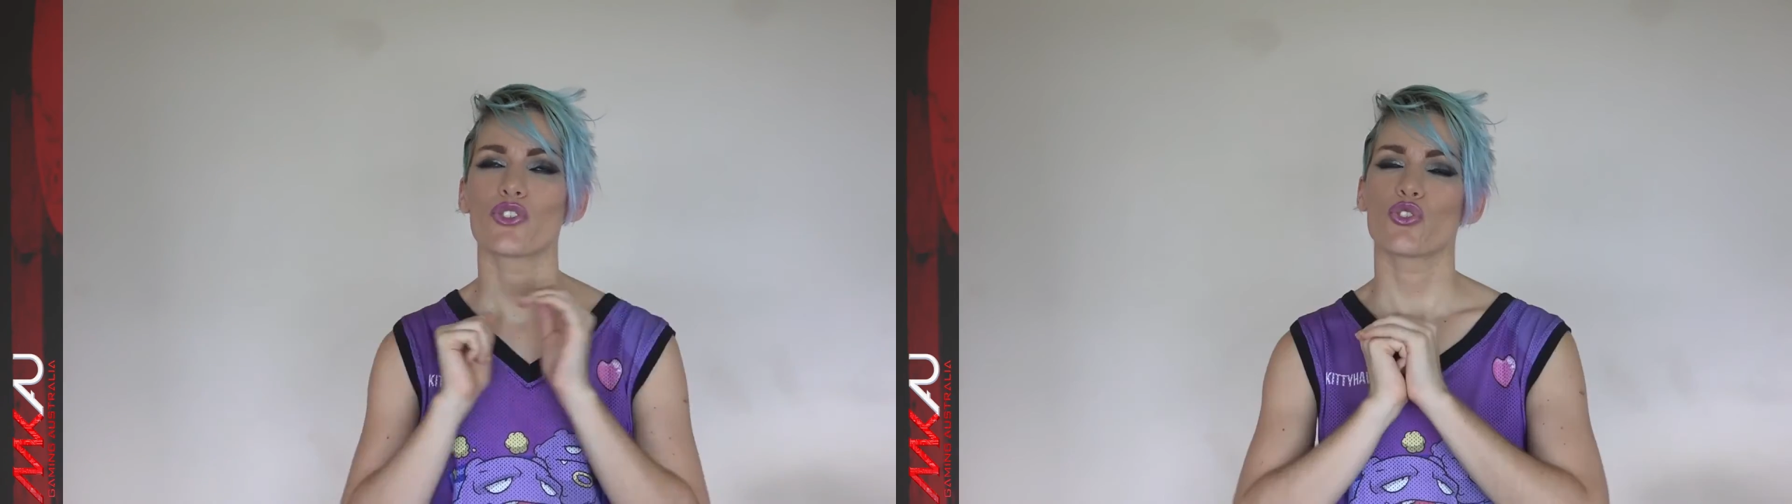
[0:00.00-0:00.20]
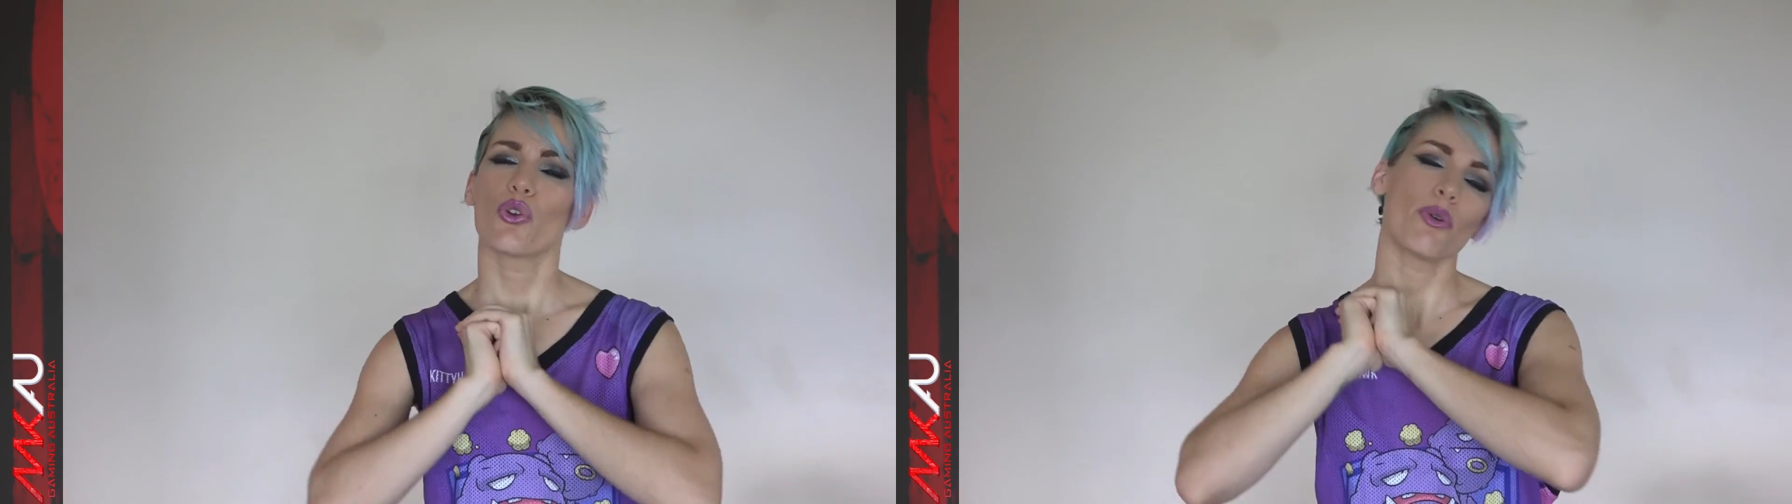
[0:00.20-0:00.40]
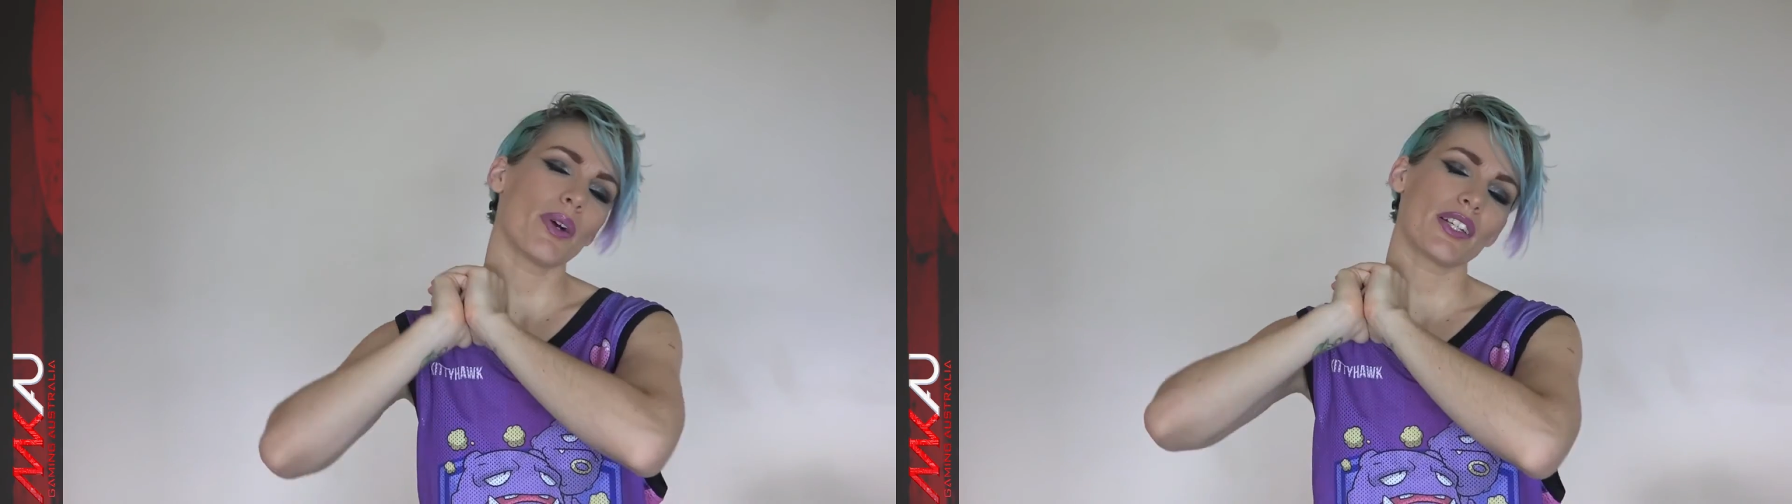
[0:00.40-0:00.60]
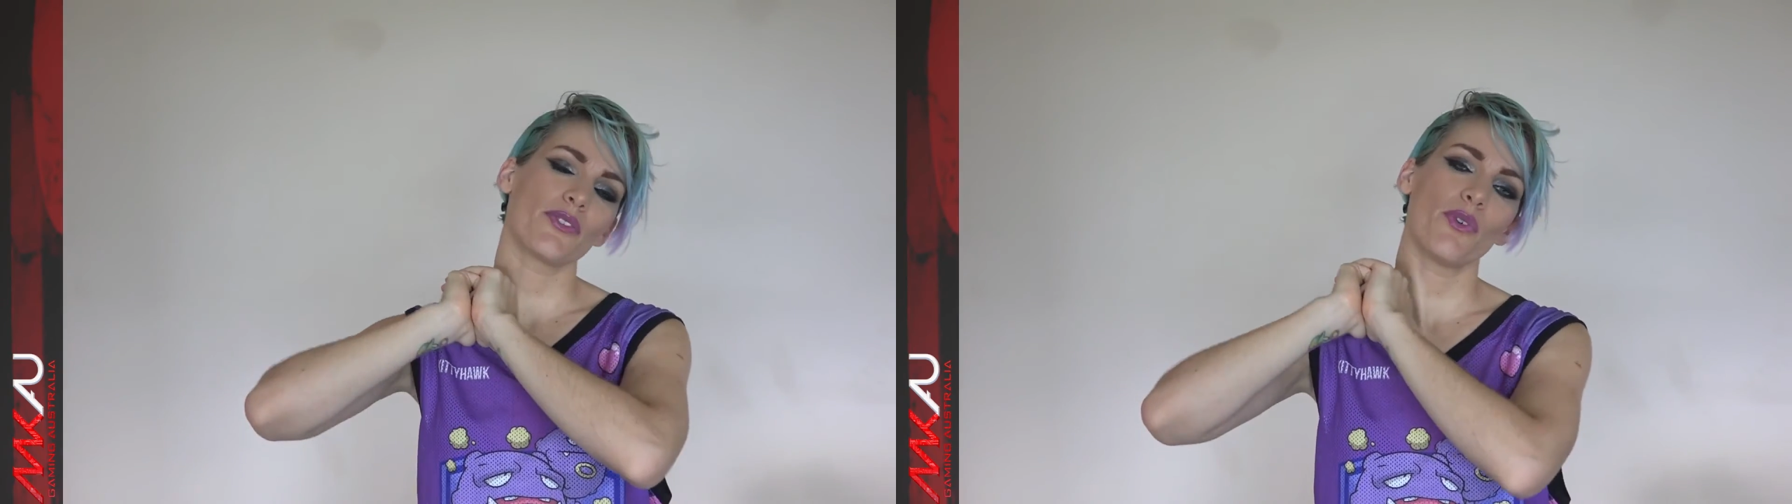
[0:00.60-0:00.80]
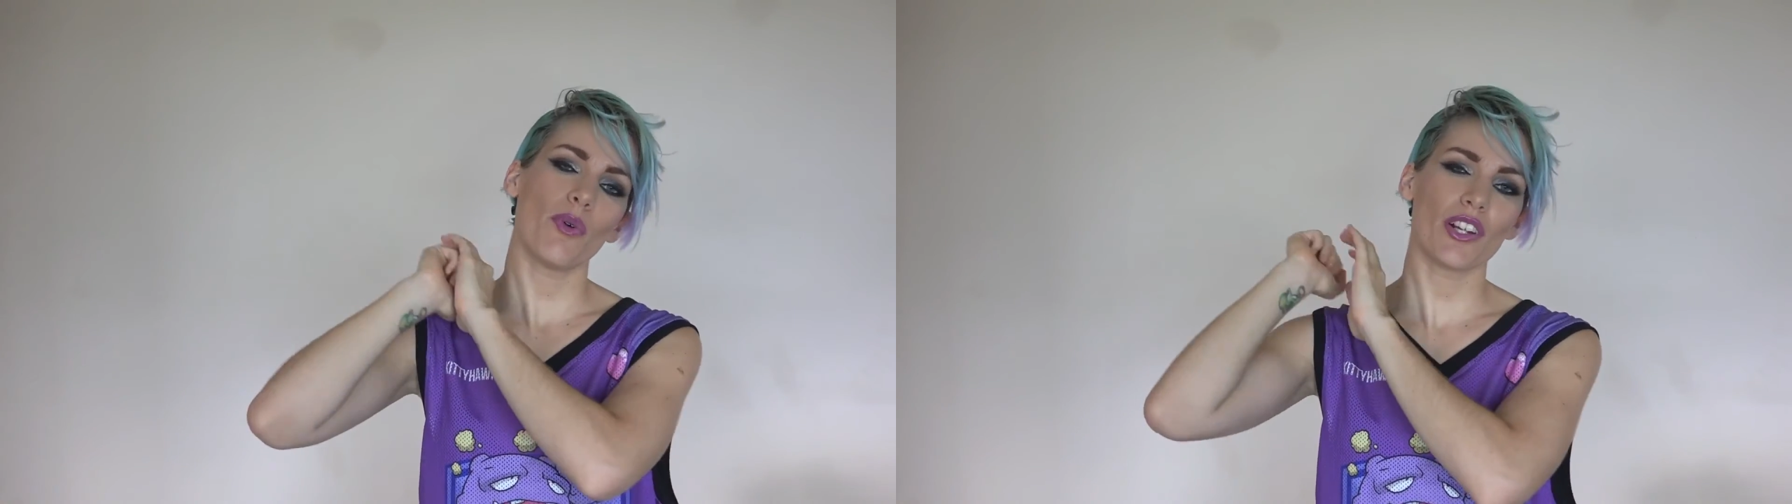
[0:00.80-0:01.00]
so much
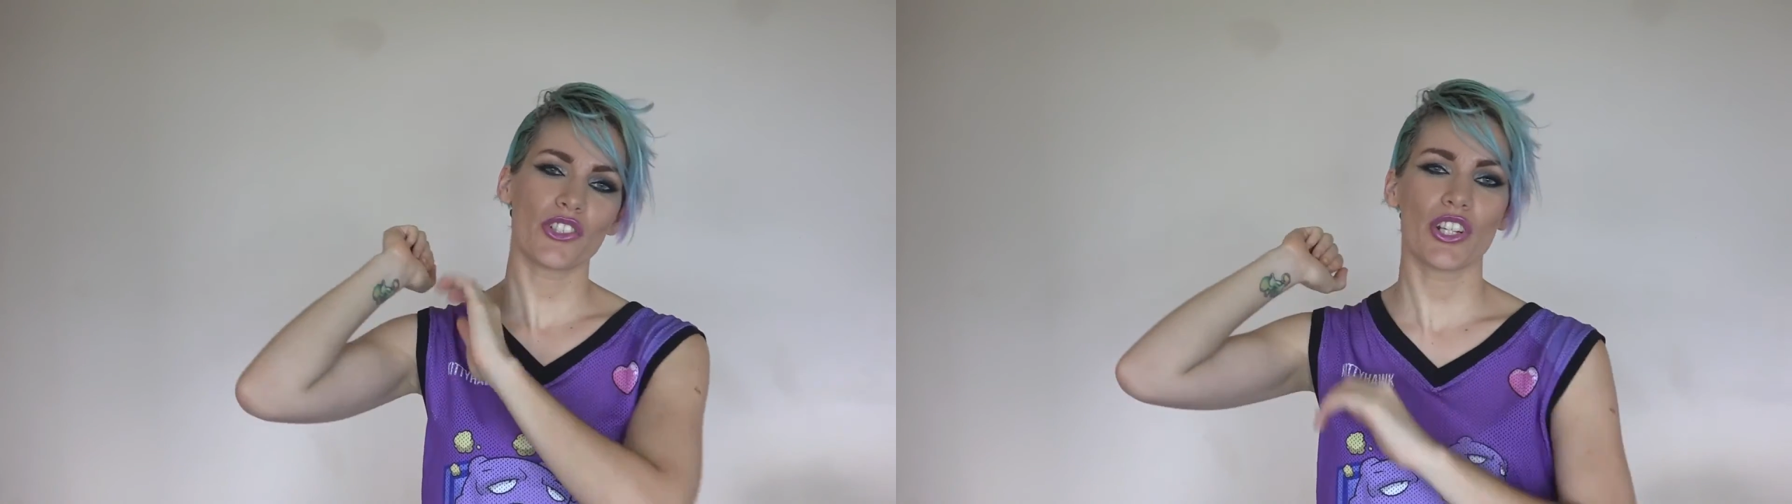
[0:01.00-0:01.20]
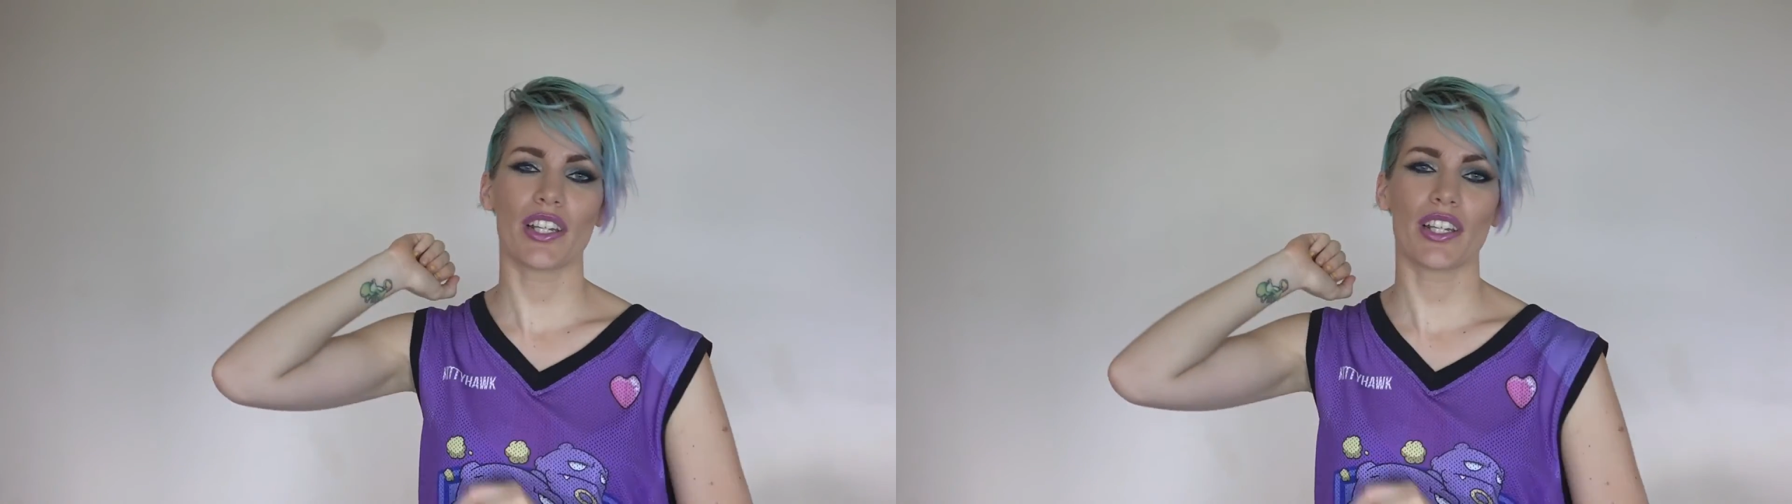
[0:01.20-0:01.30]
for watching,